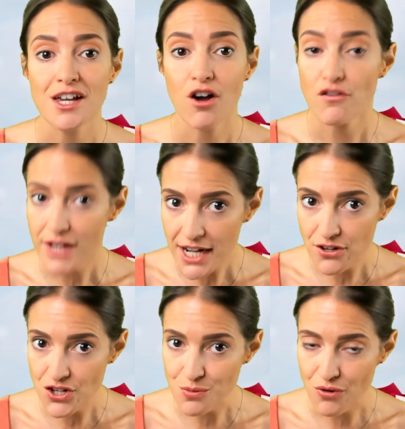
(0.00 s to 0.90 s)
of
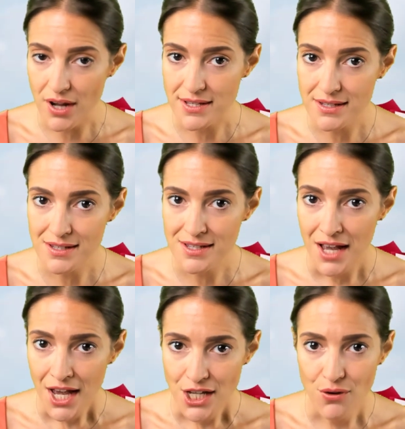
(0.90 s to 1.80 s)
energy prices,
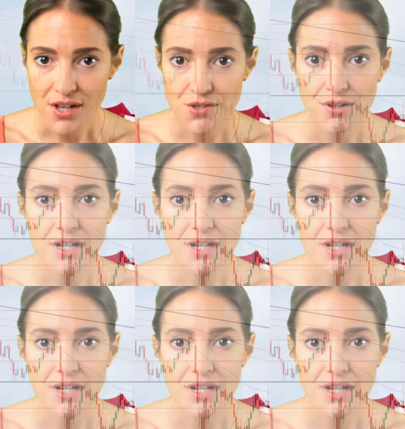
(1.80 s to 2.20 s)
US crude